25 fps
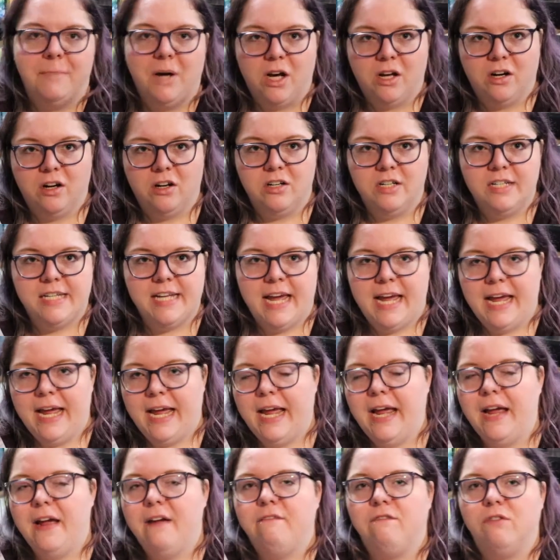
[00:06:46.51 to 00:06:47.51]
modern
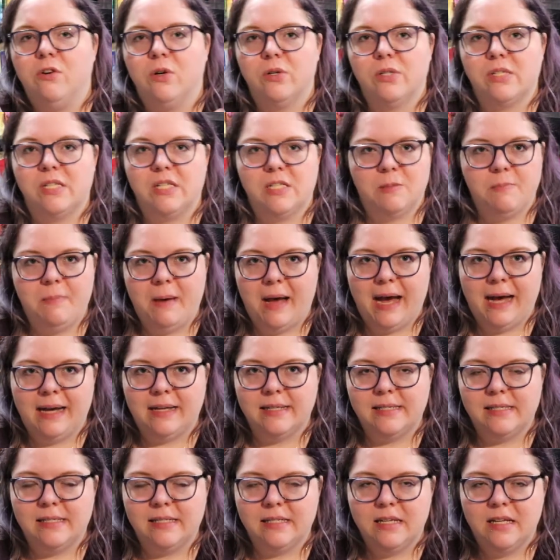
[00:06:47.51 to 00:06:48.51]
day versus
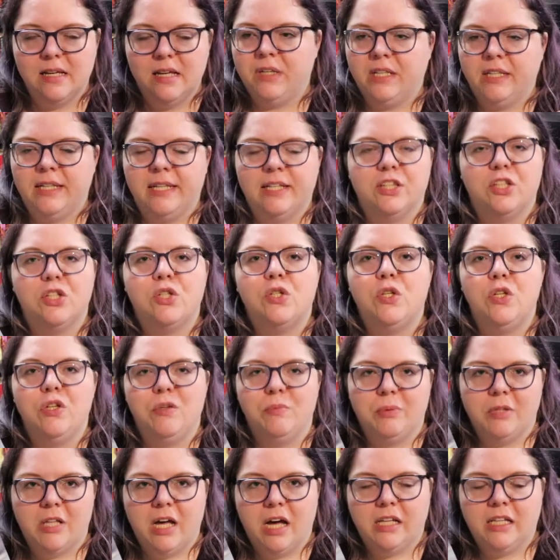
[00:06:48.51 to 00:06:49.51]
past, like the
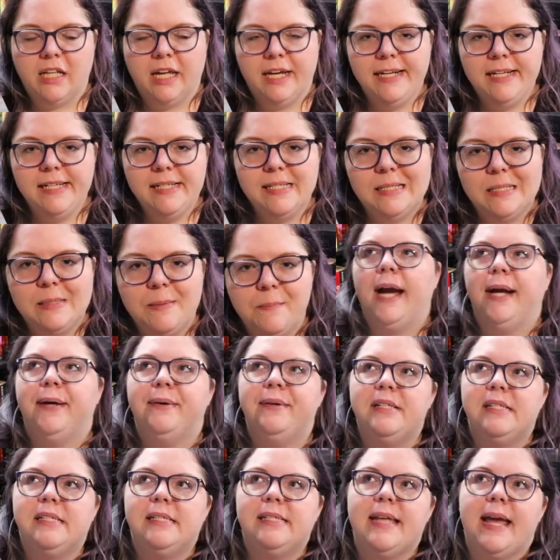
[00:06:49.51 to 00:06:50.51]
two plot lines. I
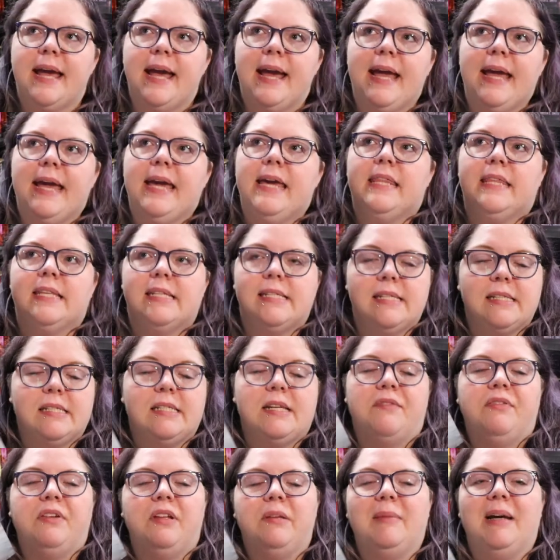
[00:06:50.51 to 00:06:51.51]
would say this is
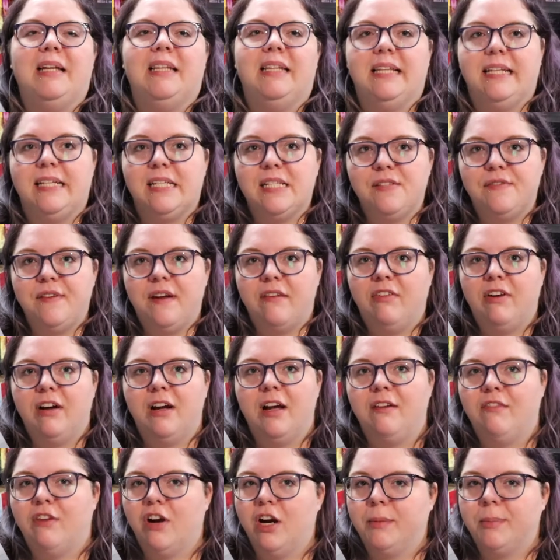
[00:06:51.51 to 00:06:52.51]
definitely my least
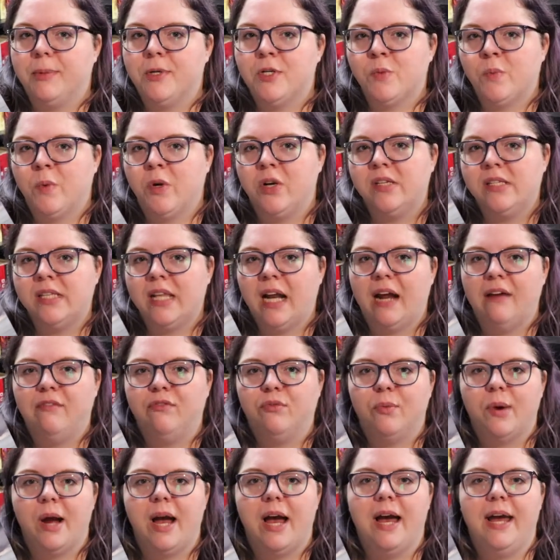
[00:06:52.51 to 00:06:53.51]
favorite of Harper's works that
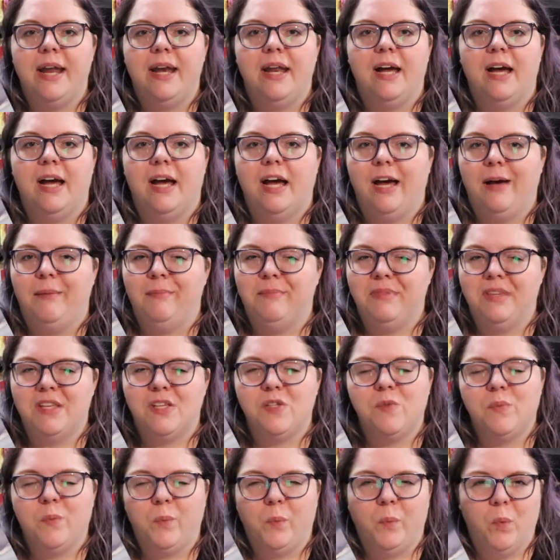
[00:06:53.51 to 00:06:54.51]
I've read. Um,
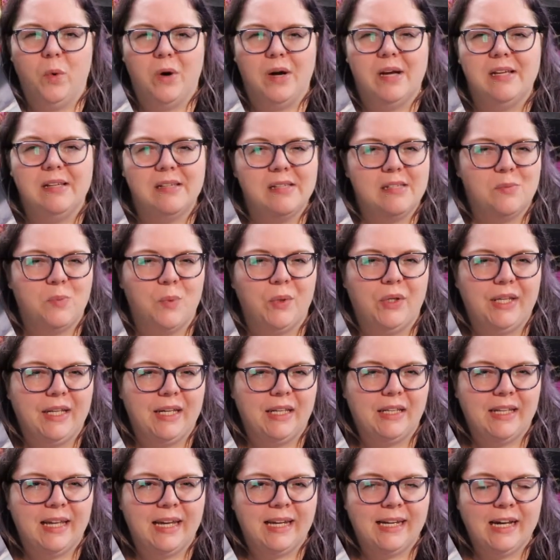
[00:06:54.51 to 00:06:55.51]
this was really
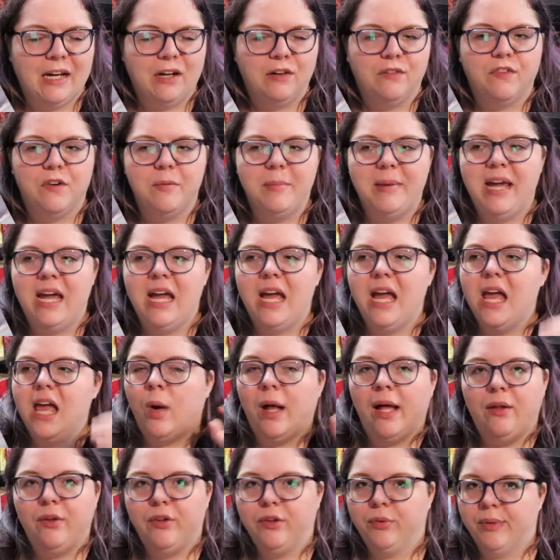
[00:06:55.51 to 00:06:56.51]
a letdown for me.
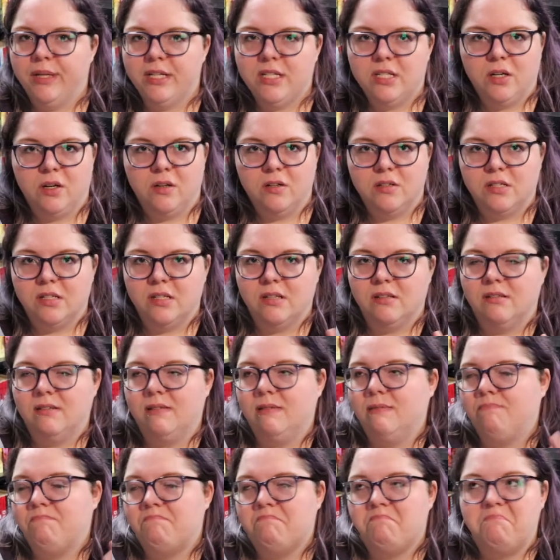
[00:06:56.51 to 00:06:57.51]
While three stars
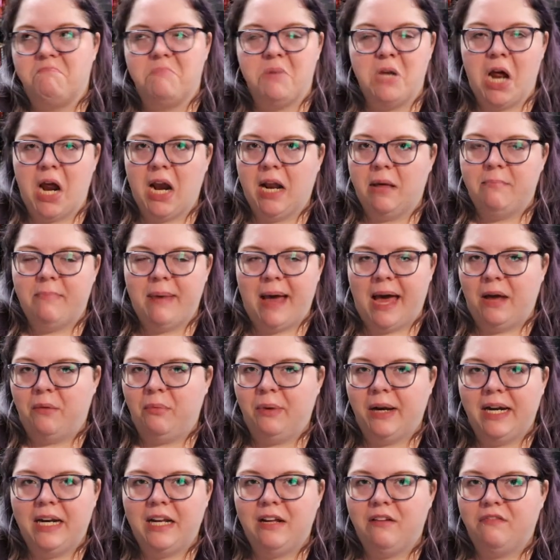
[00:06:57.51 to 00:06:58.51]
is not a bad
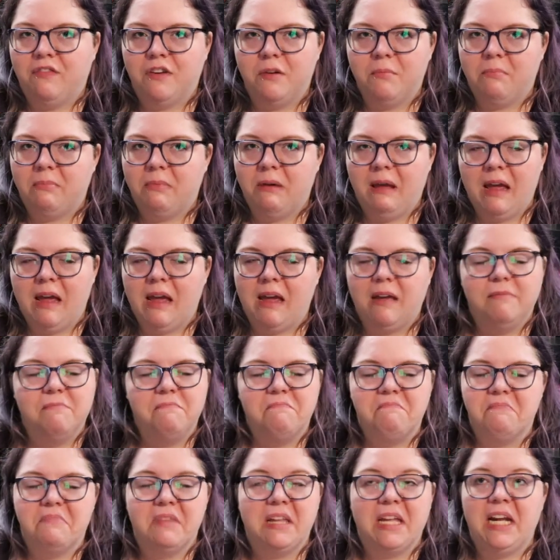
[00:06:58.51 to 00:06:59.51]
rating for me
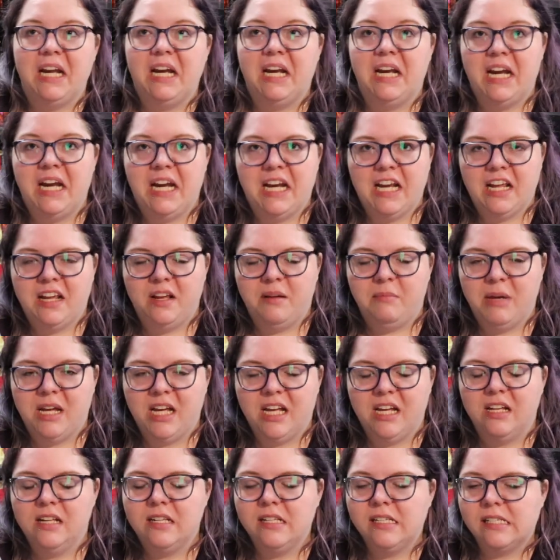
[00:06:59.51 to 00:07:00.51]
in any
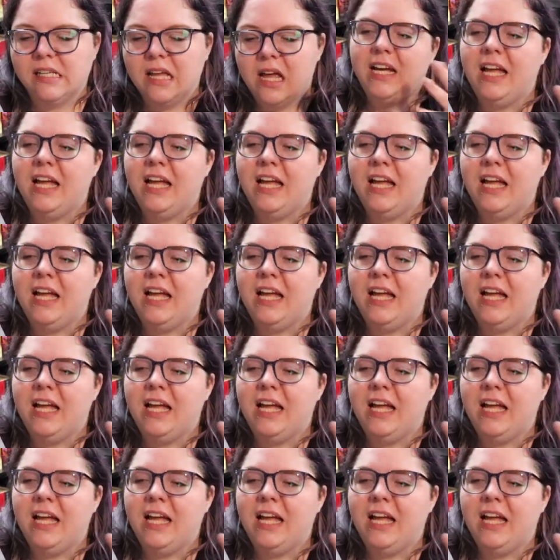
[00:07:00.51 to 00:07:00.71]
means,